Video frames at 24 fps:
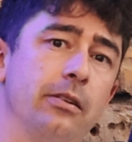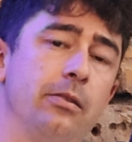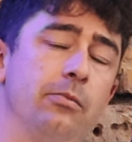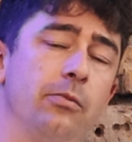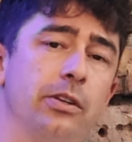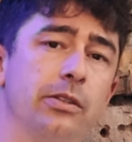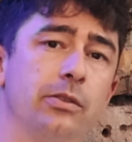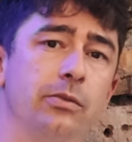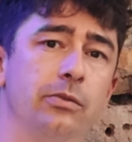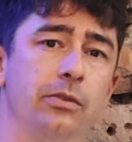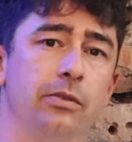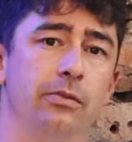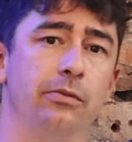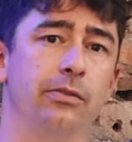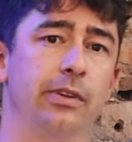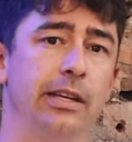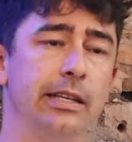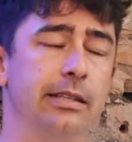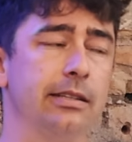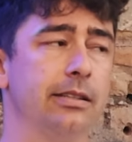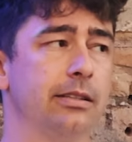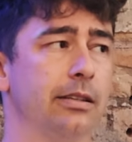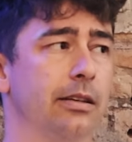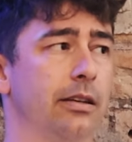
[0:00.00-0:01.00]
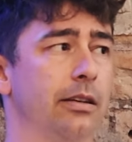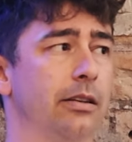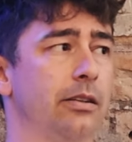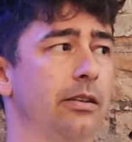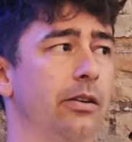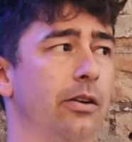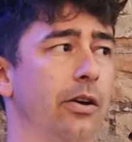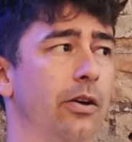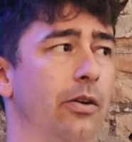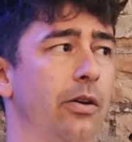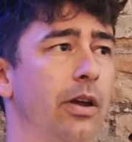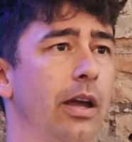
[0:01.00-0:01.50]
on, what to invest in,
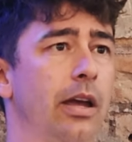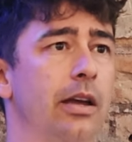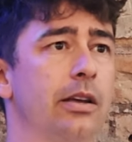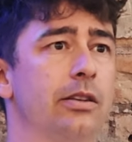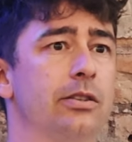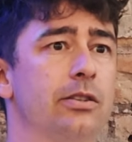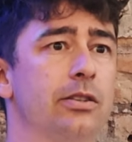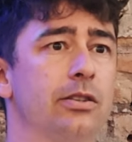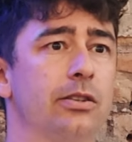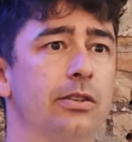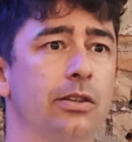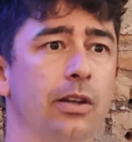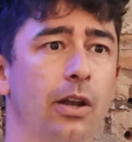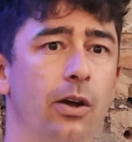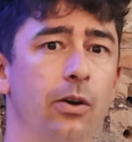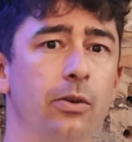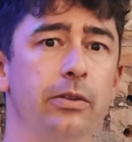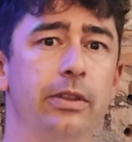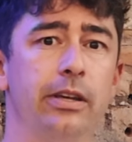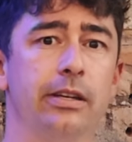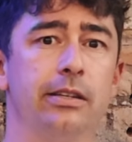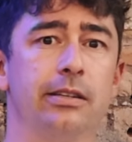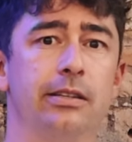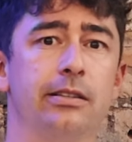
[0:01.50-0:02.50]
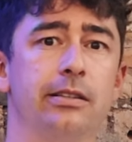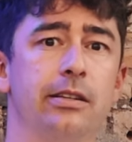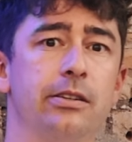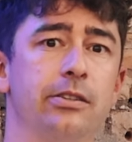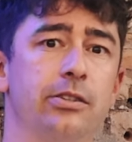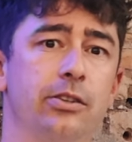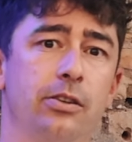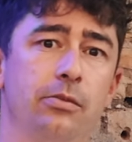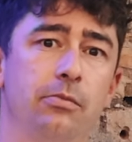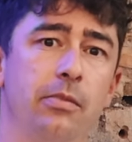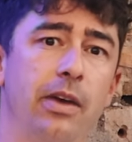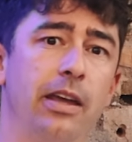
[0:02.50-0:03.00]
slow the
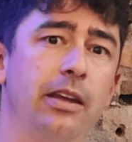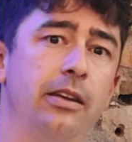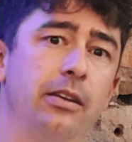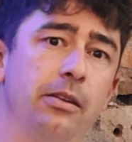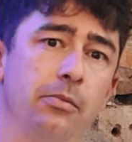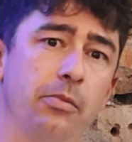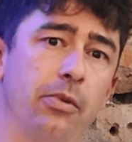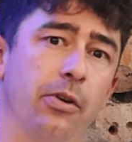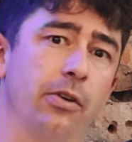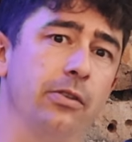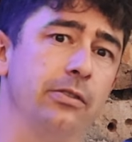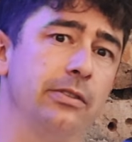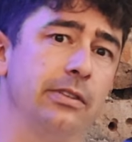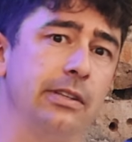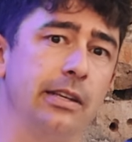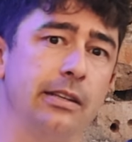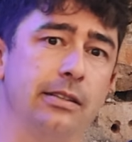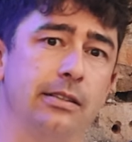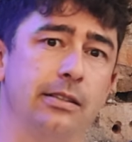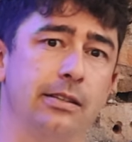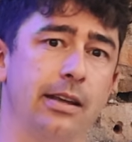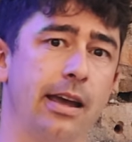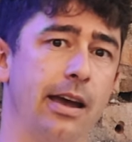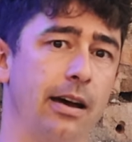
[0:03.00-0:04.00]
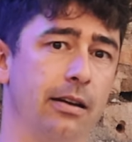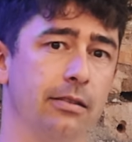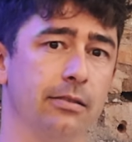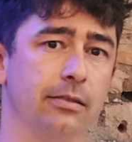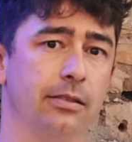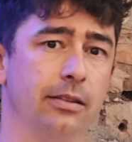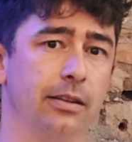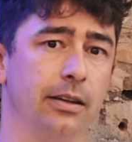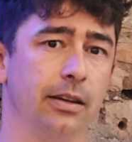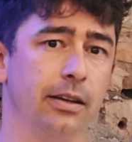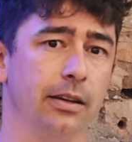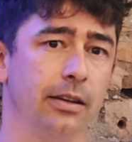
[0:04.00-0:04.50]
decision-making process down.
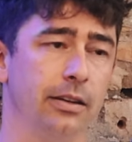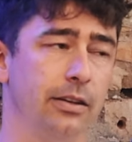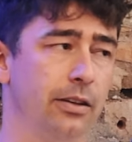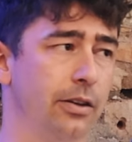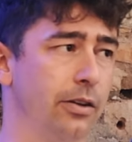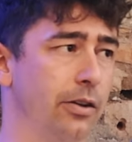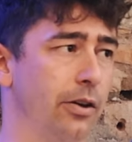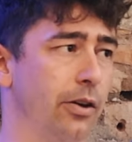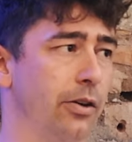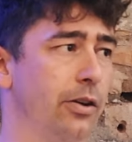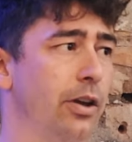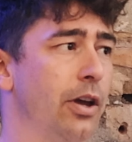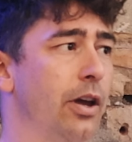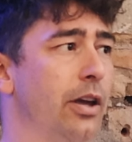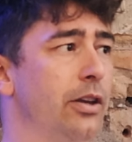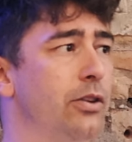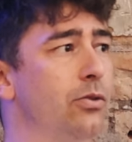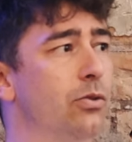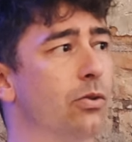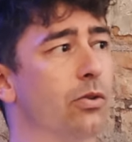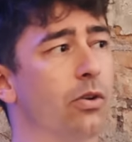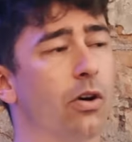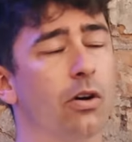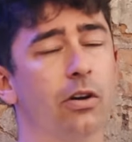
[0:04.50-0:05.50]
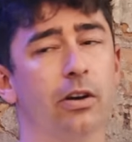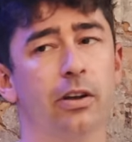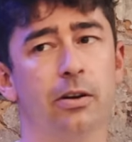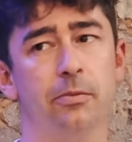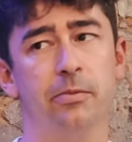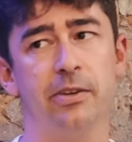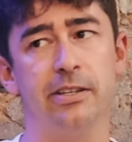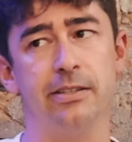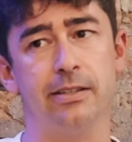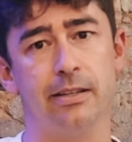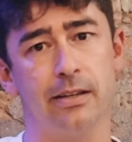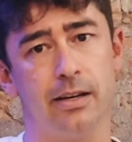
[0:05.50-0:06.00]
You're not going to
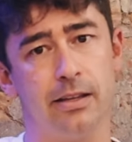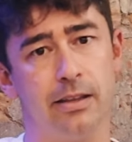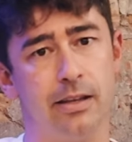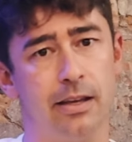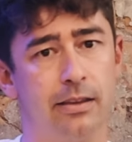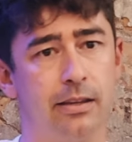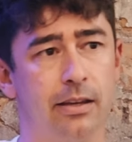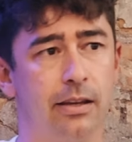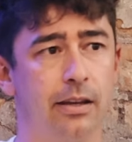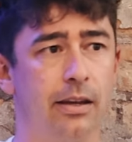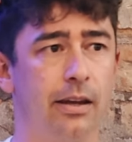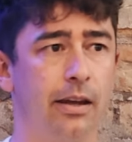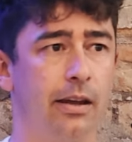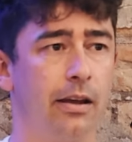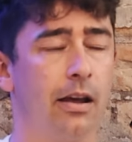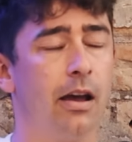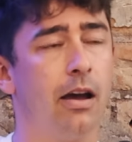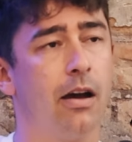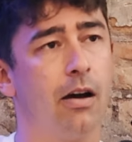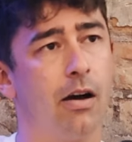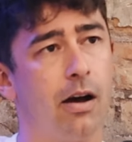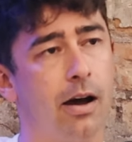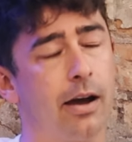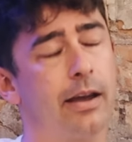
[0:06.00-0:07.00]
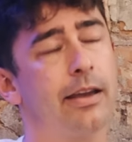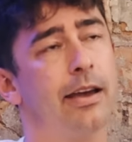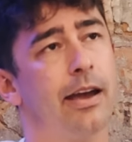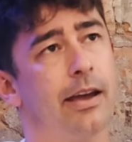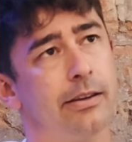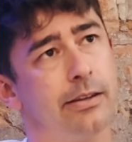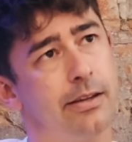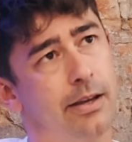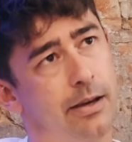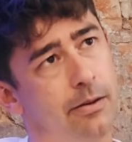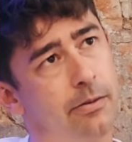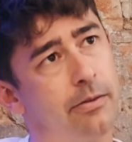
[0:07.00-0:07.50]
be sitting there thinking,
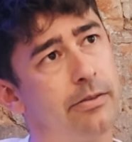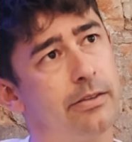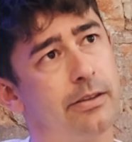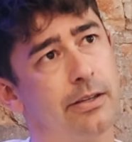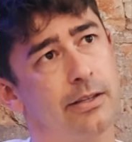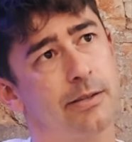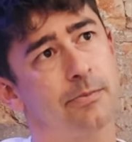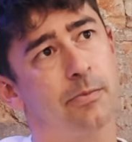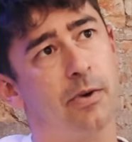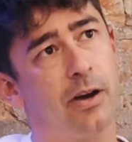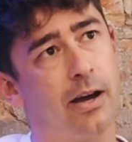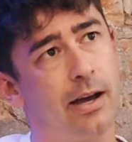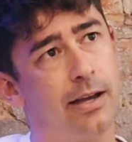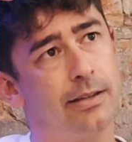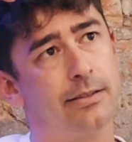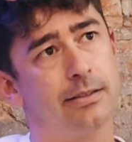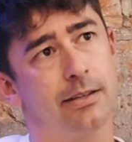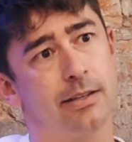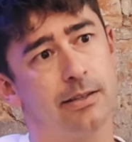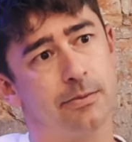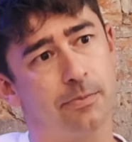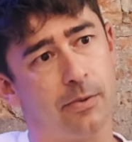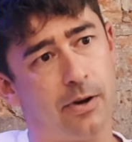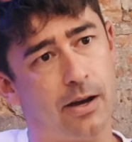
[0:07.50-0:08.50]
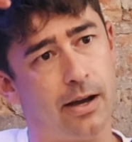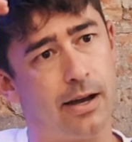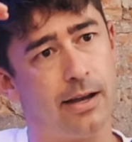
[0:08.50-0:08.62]
okay, yeah, this bias, this,